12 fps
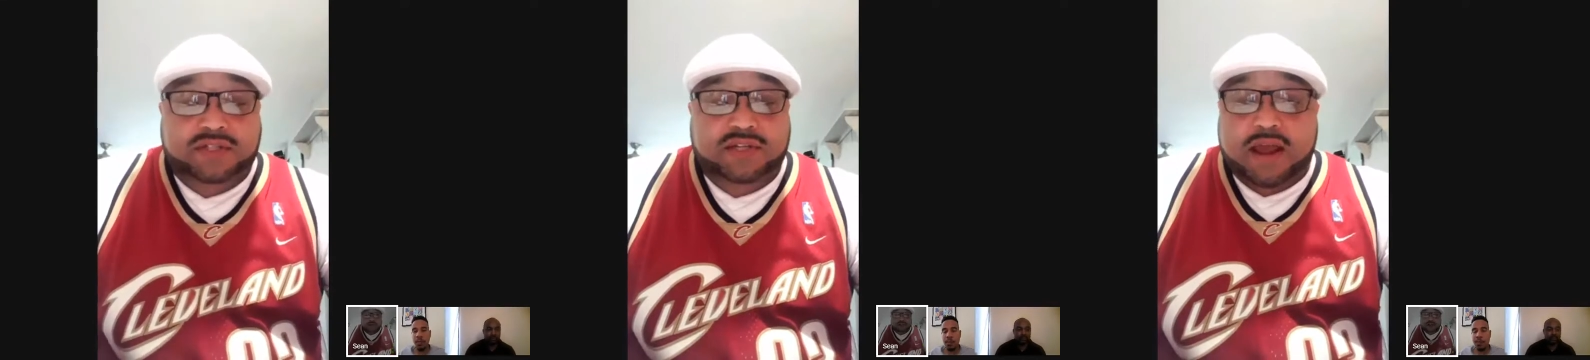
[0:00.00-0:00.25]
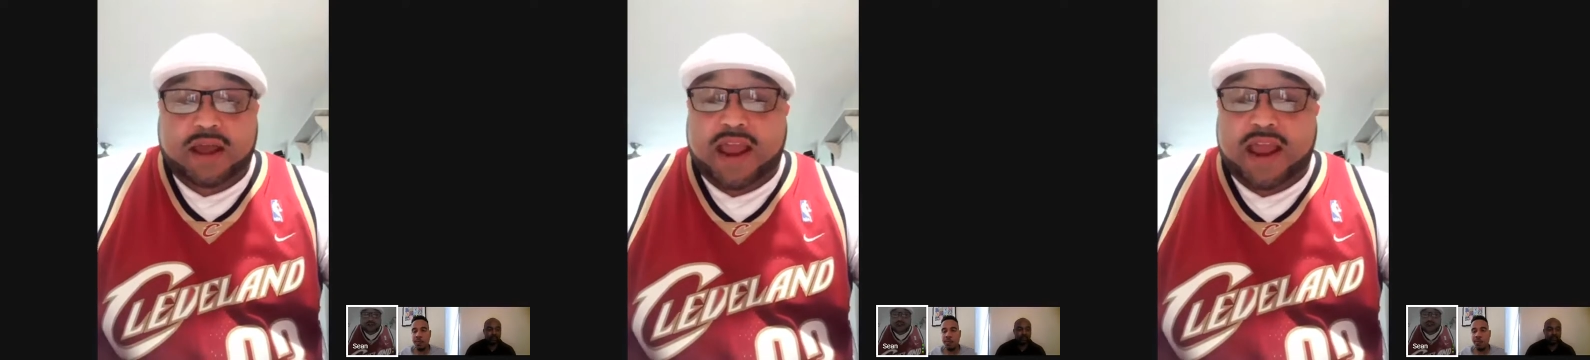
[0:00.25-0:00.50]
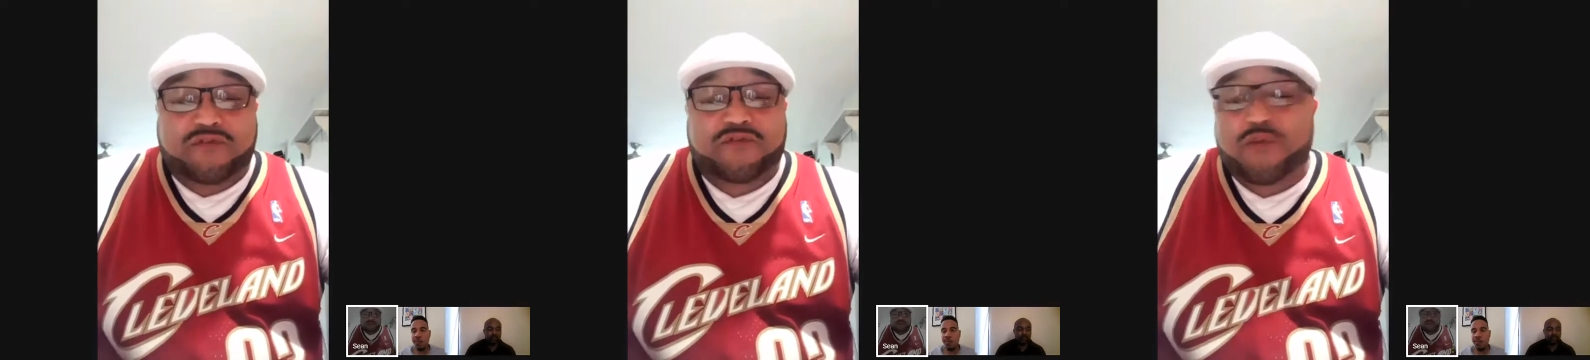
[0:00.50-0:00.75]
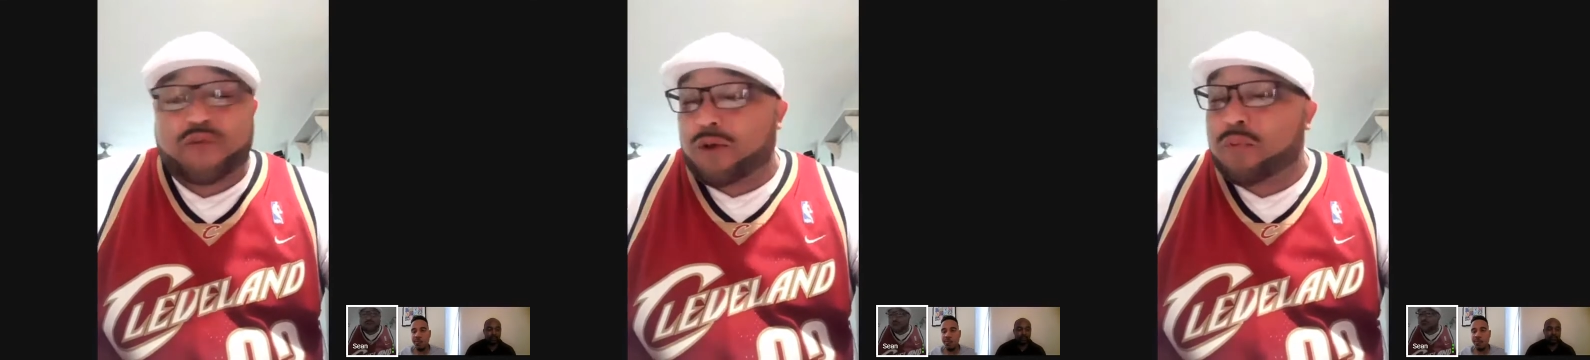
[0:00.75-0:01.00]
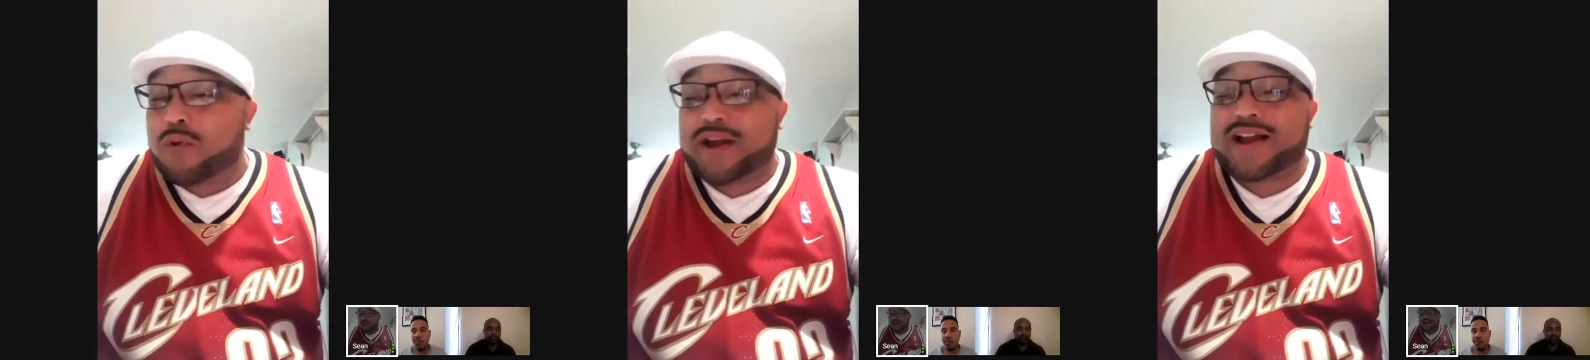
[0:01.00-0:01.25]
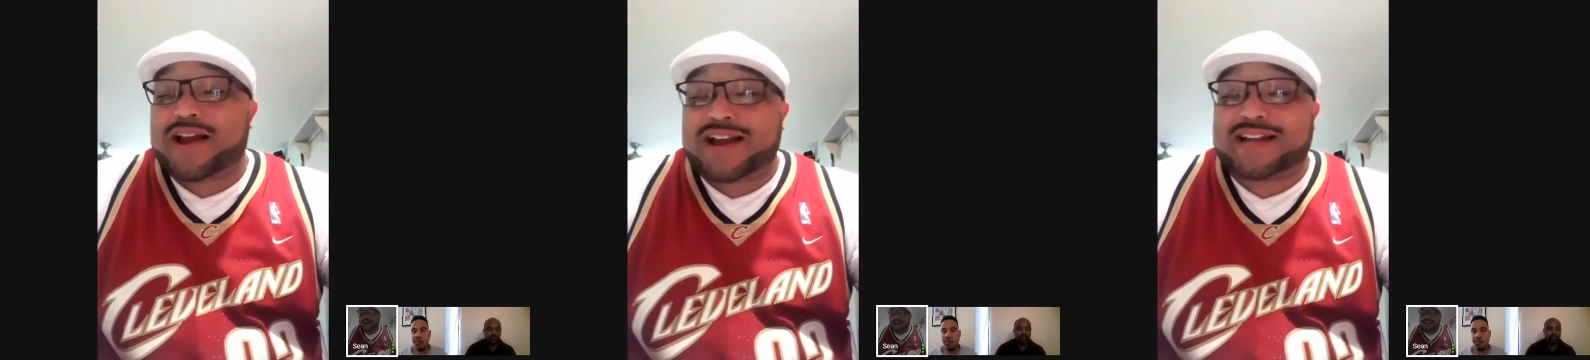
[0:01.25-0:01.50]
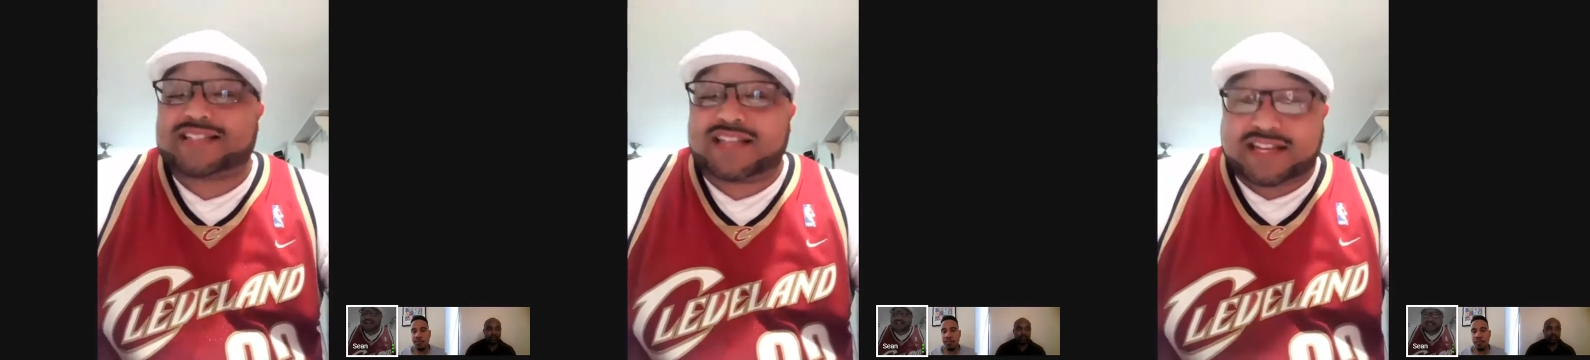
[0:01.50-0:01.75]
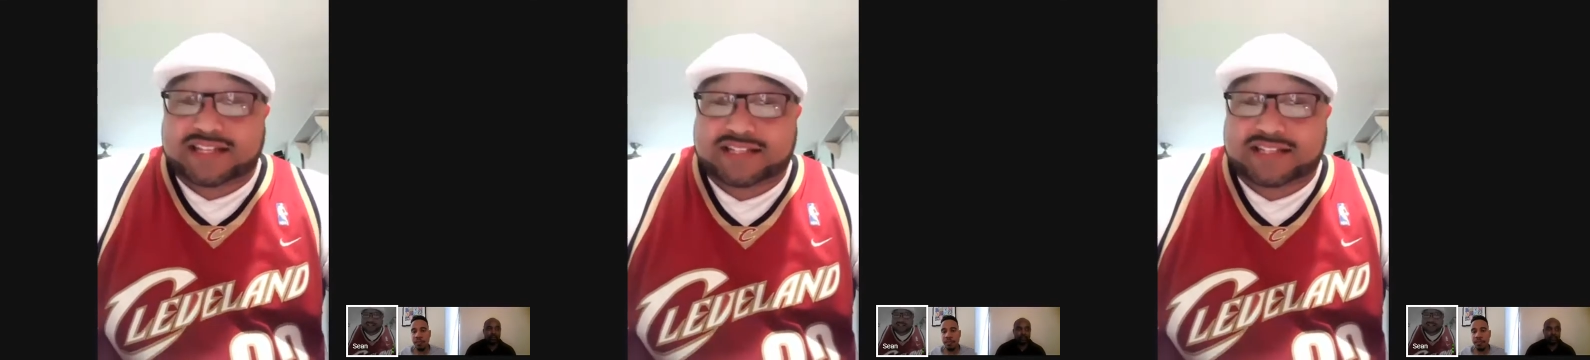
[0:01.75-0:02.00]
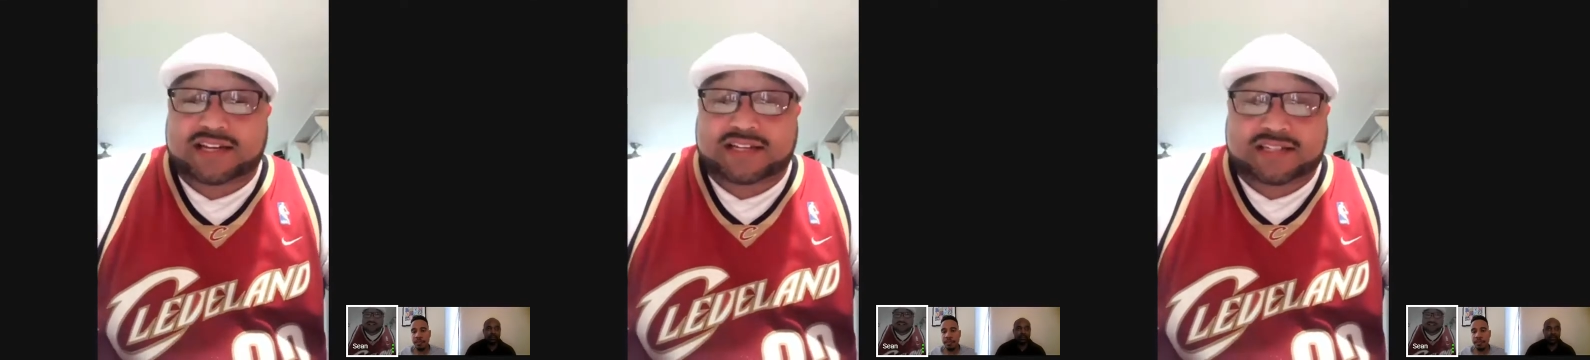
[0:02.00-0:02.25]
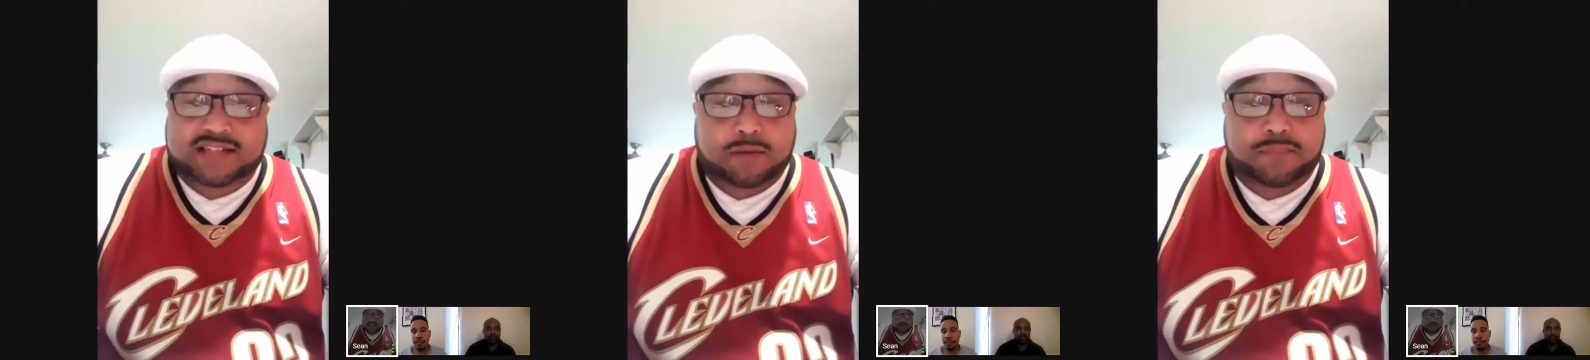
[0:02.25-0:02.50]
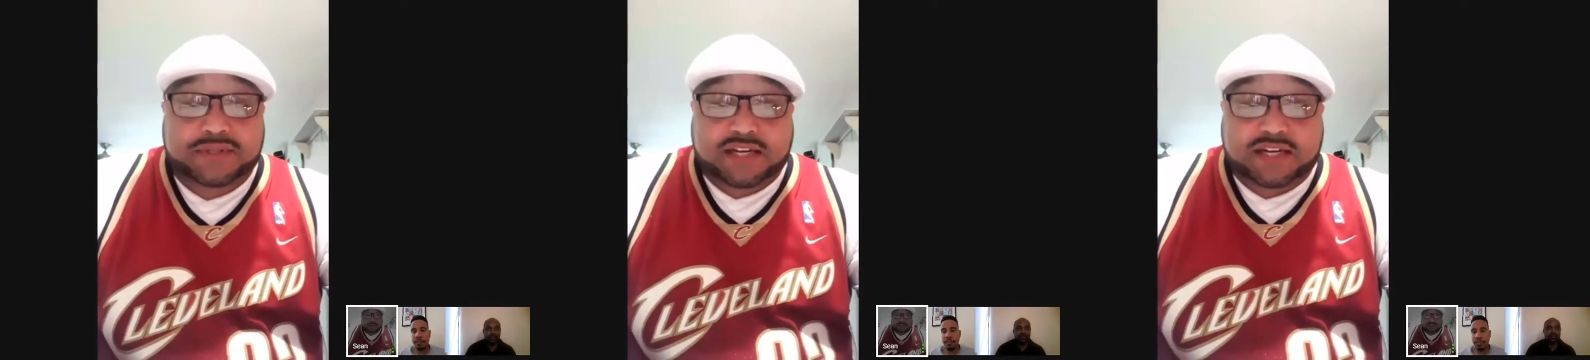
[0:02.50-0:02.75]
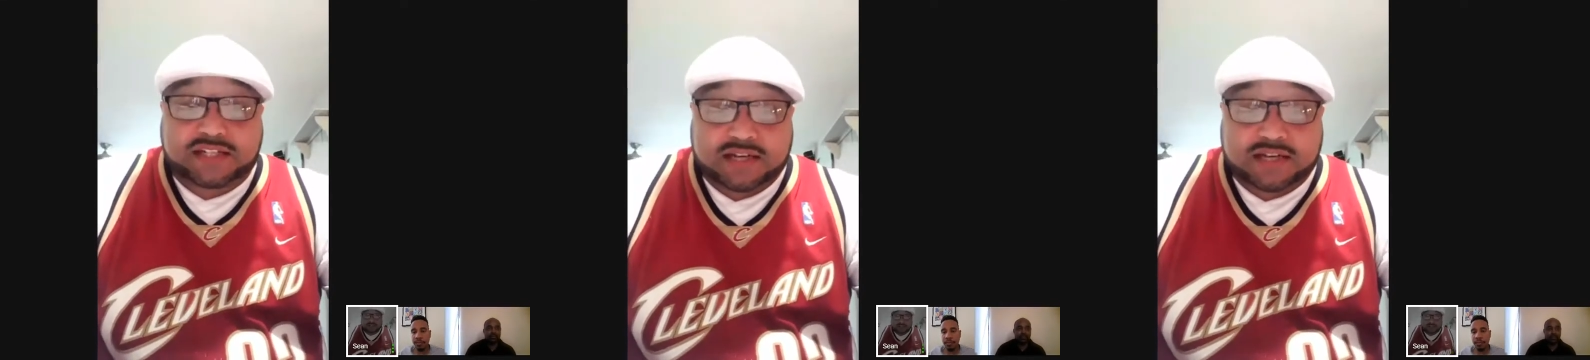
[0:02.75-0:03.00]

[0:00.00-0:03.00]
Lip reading: and 4.9 assists at the center position,